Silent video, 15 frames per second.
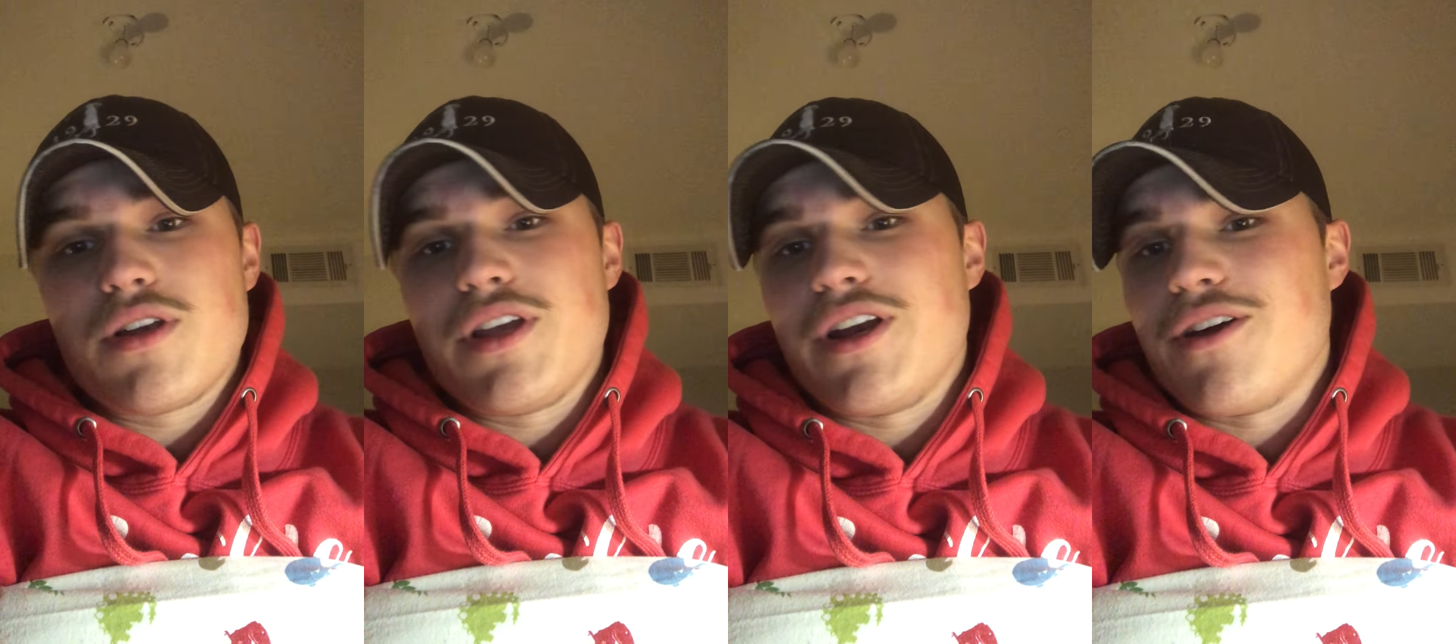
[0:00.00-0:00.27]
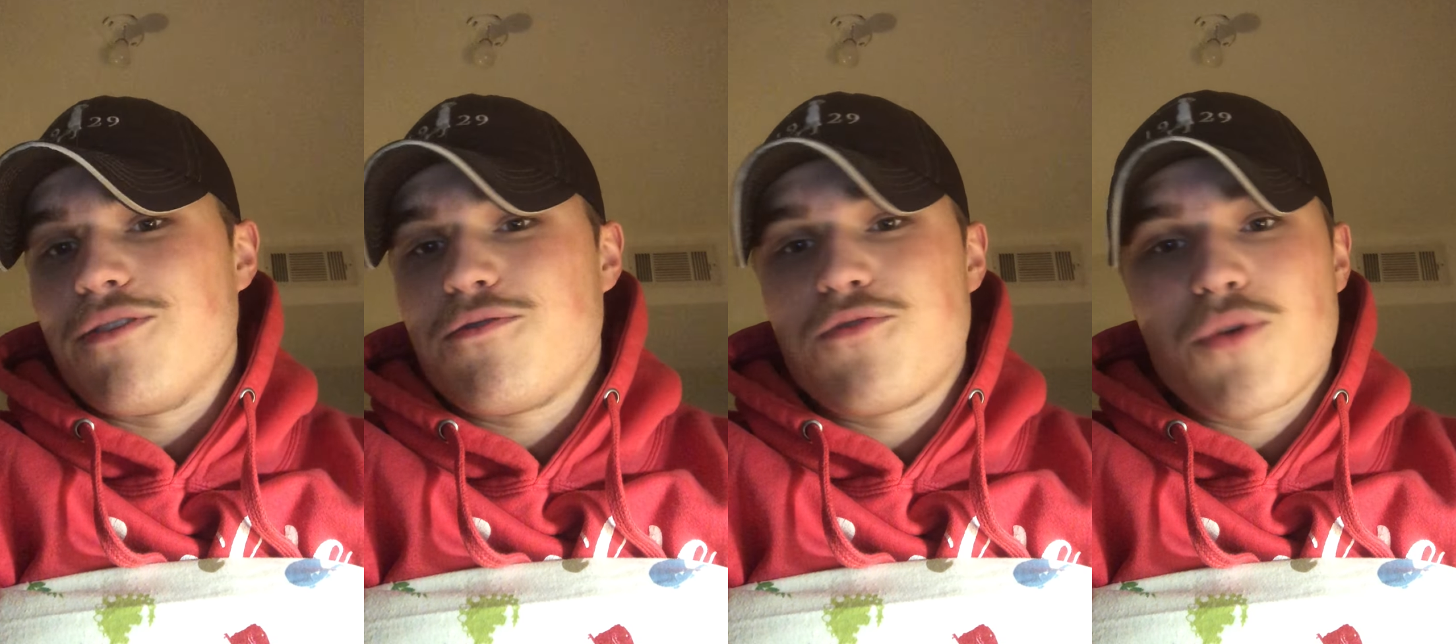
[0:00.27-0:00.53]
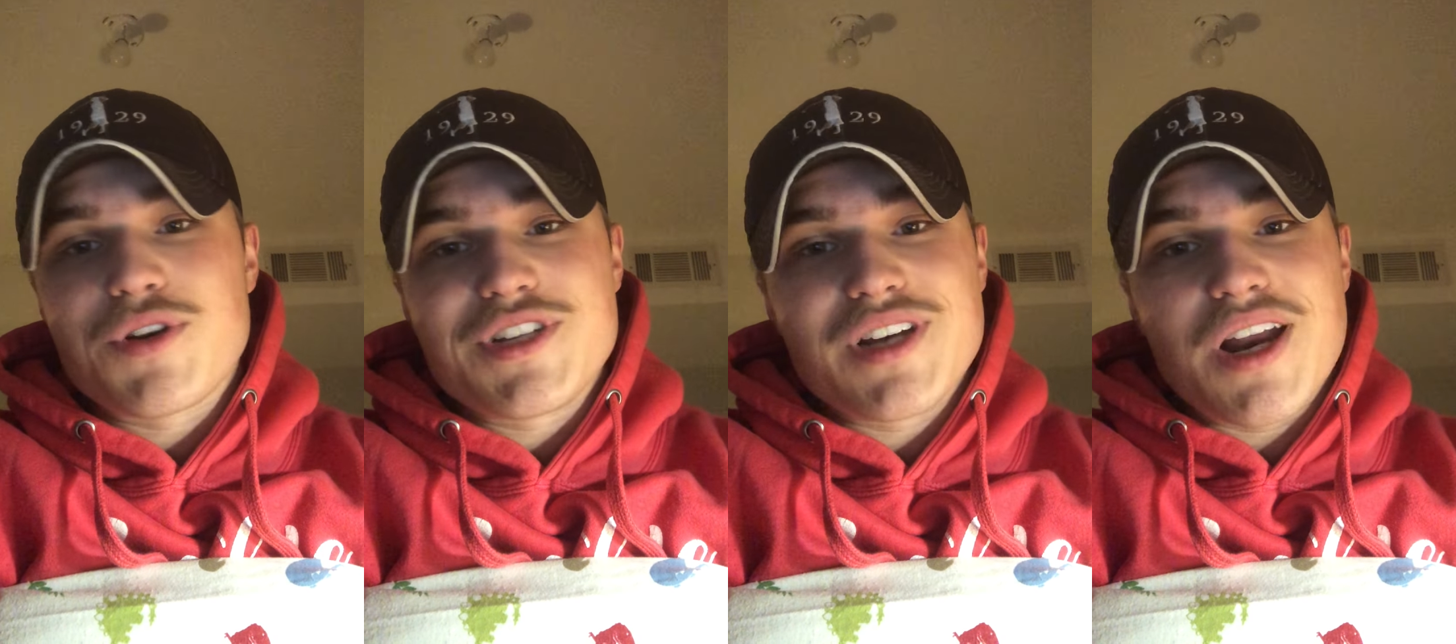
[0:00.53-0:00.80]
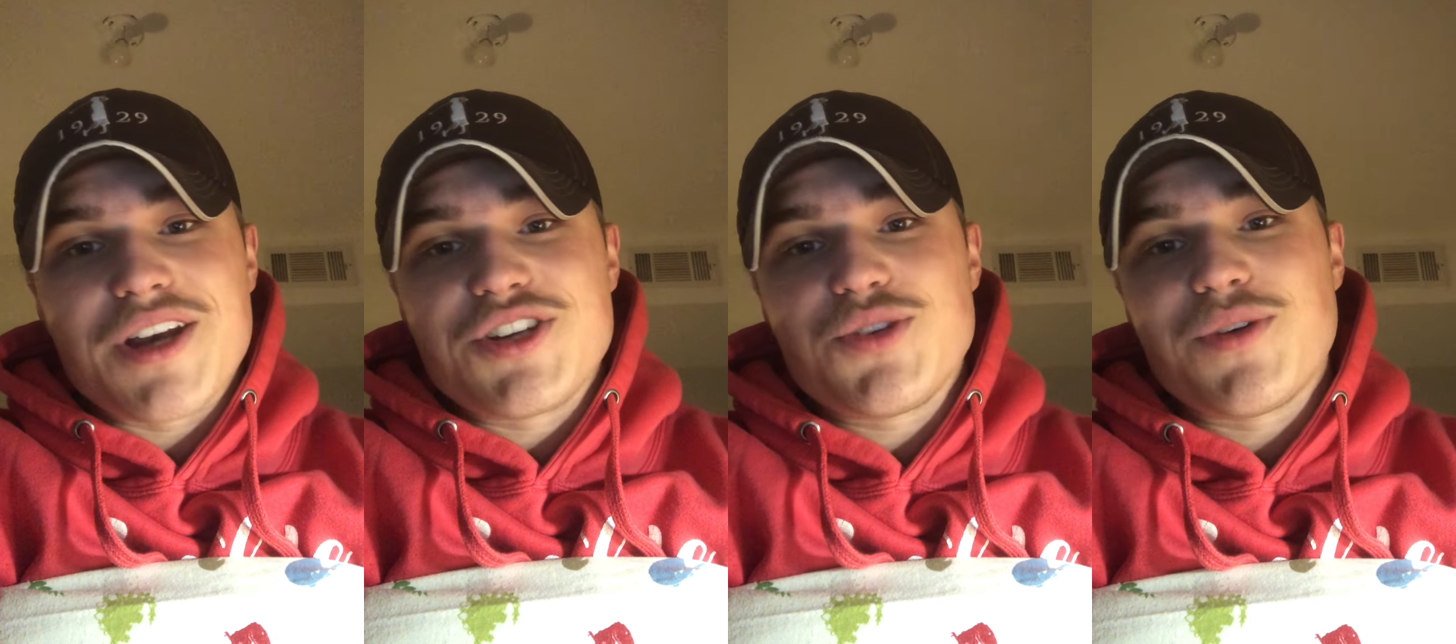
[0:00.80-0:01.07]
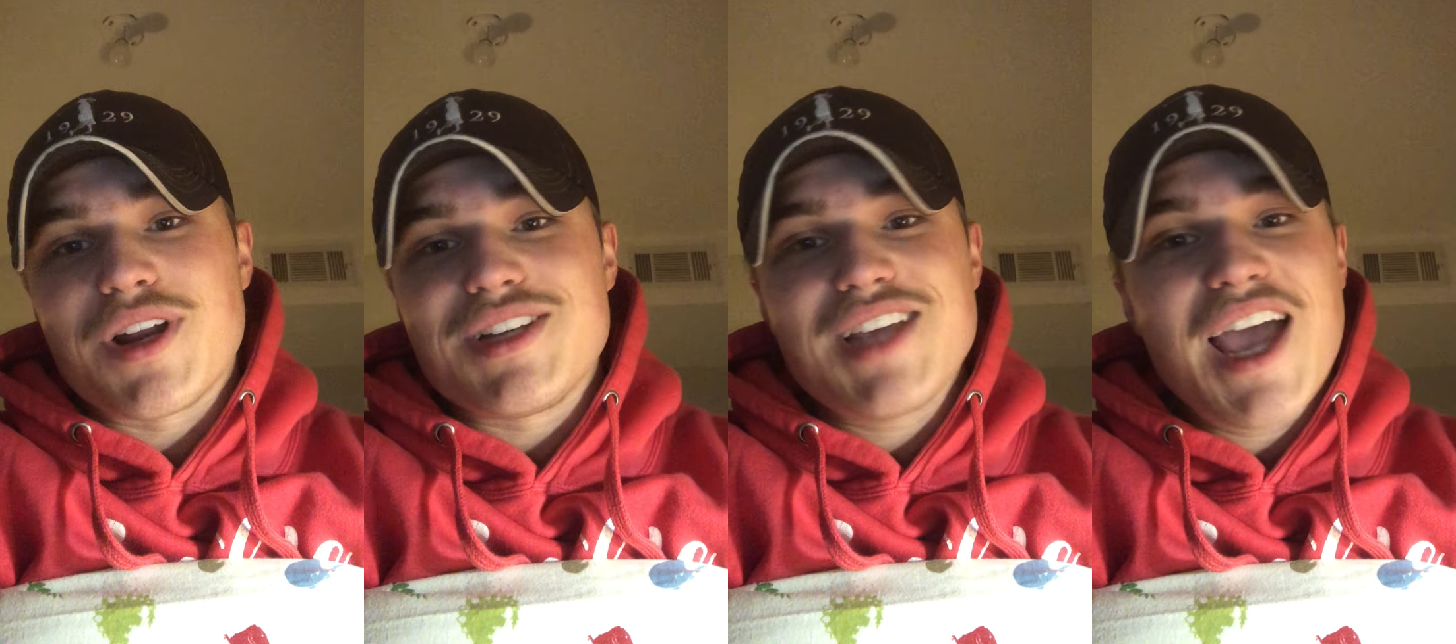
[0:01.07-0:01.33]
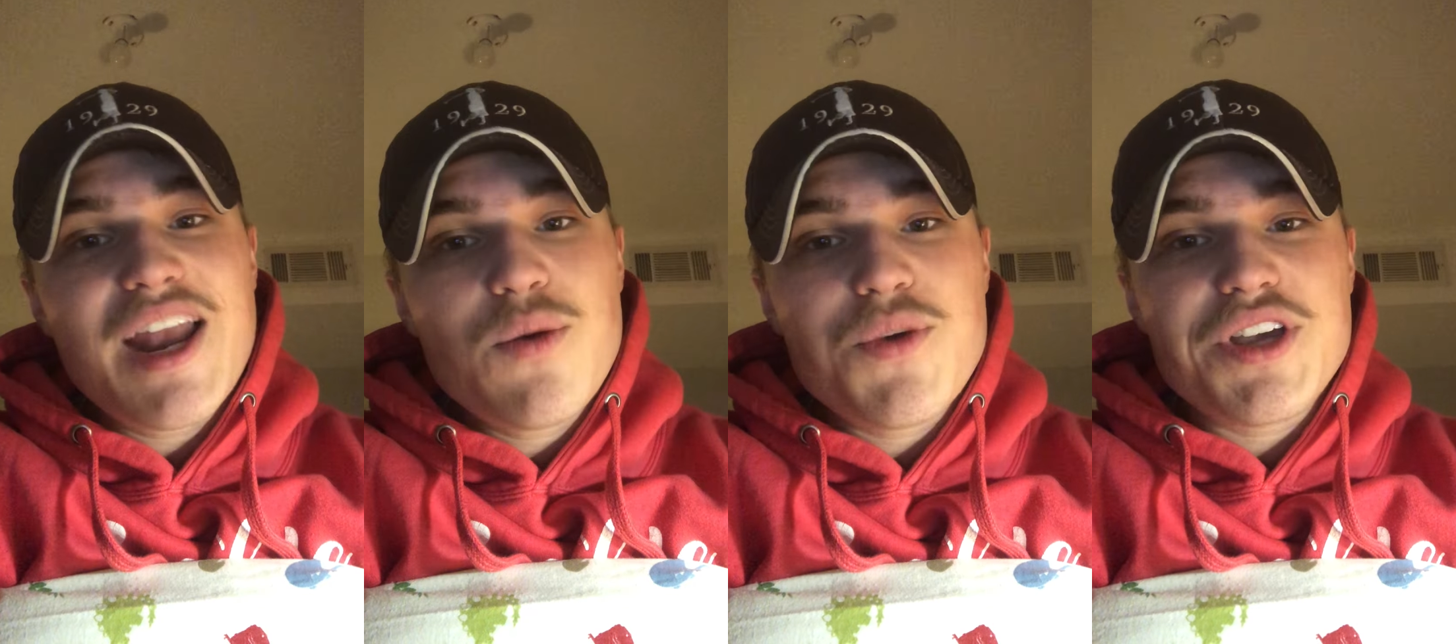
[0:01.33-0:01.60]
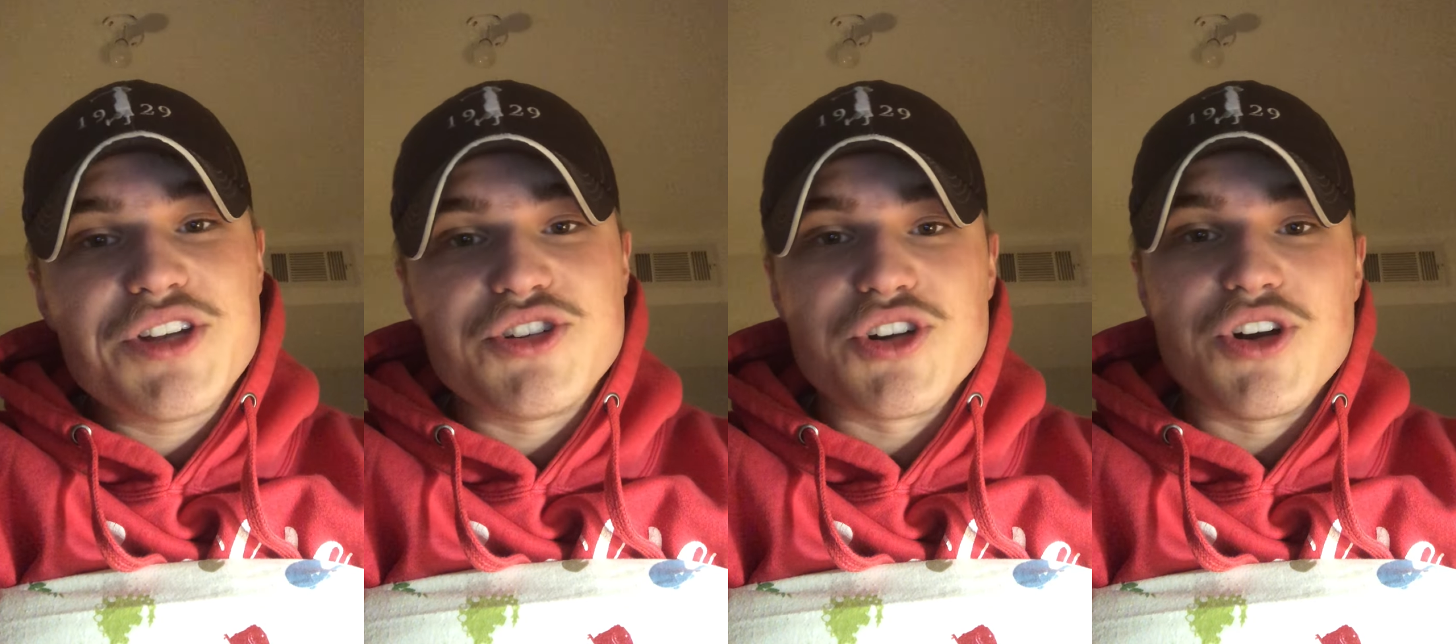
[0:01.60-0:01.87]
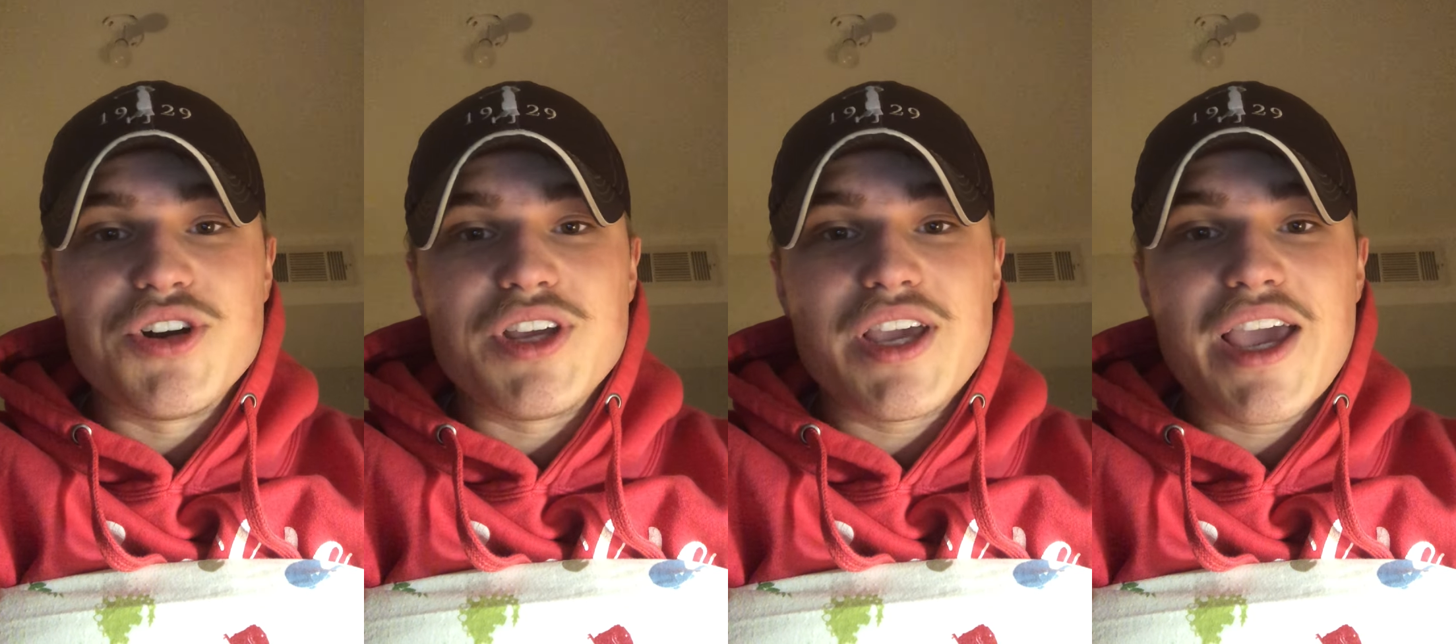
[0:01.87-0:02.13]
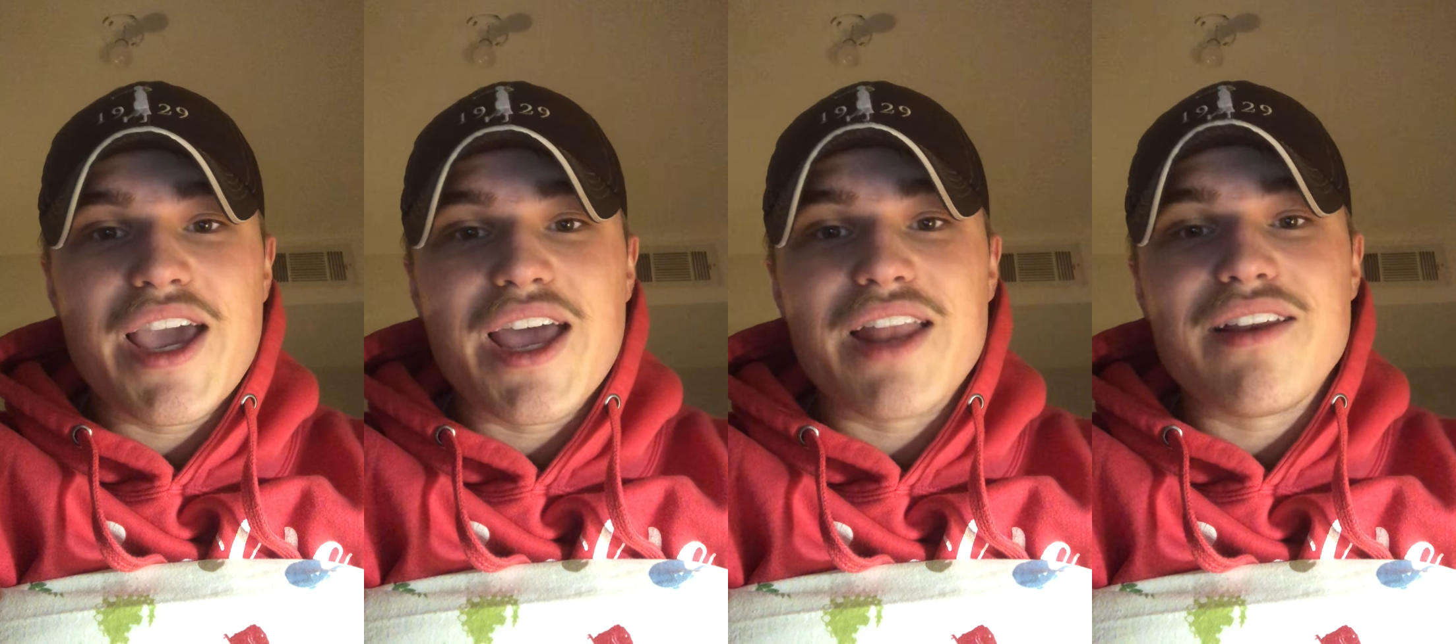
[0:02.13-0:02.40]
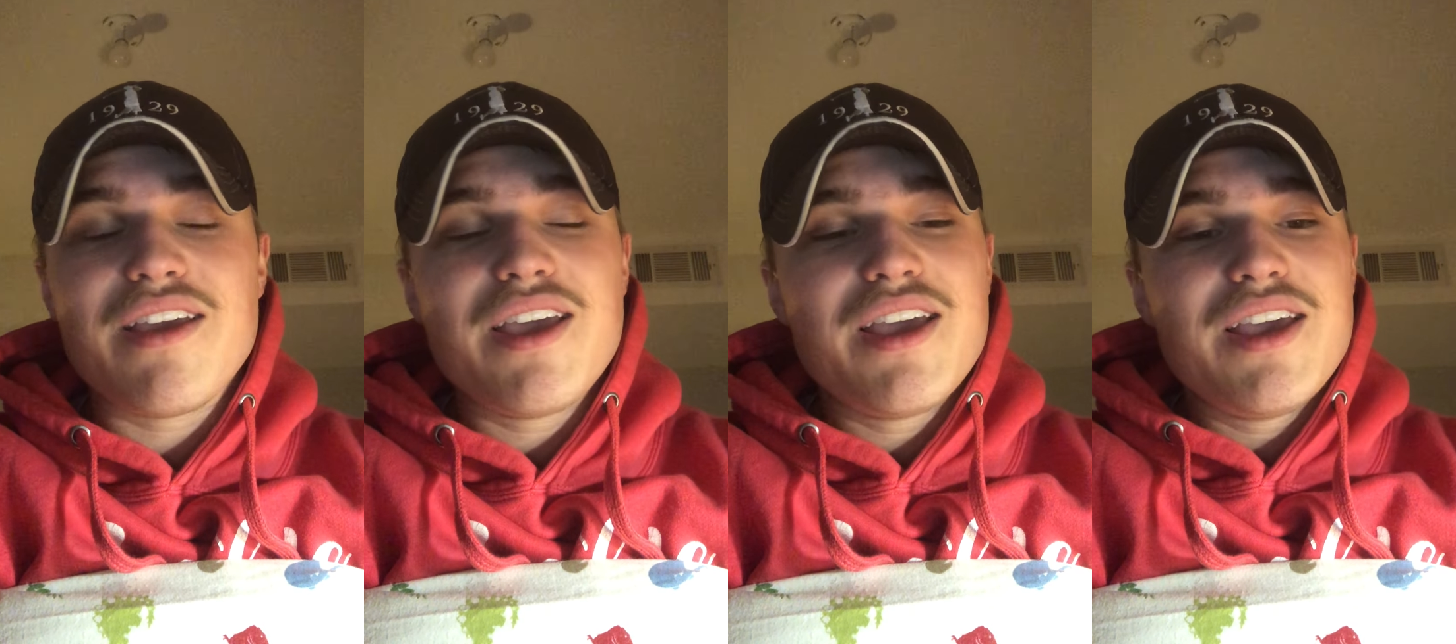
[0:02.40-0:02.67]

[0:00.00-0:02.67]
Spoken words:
1492 on a 10-week journey, and